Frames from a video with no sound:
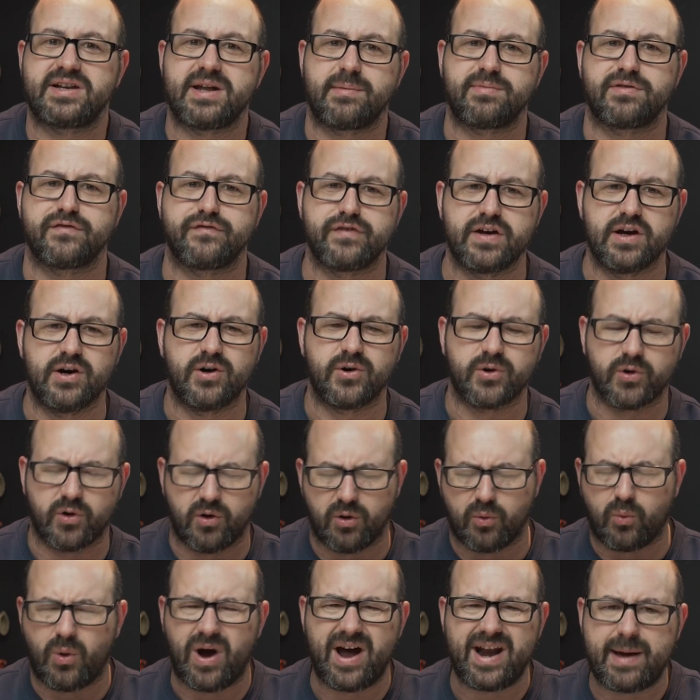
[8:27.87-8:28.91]
depth of field or
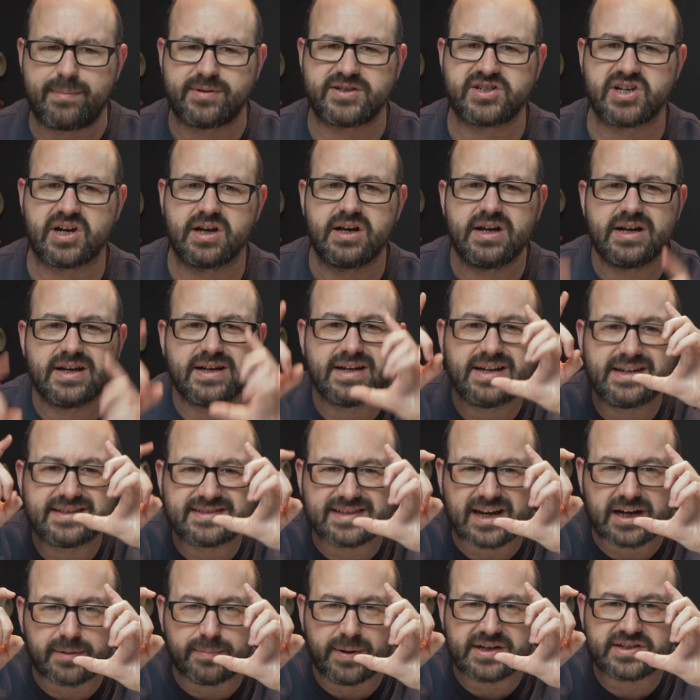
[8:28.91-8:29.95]
a wide aperture,
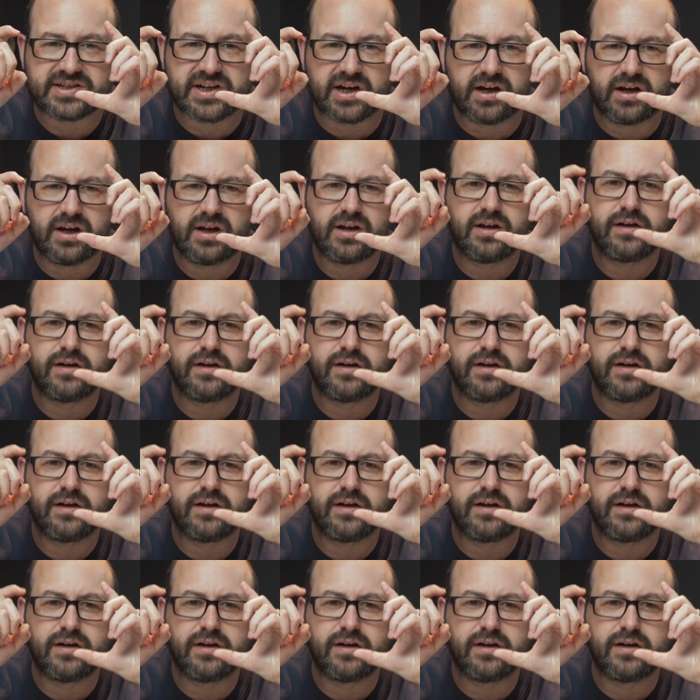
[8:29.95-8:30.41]
take a picture,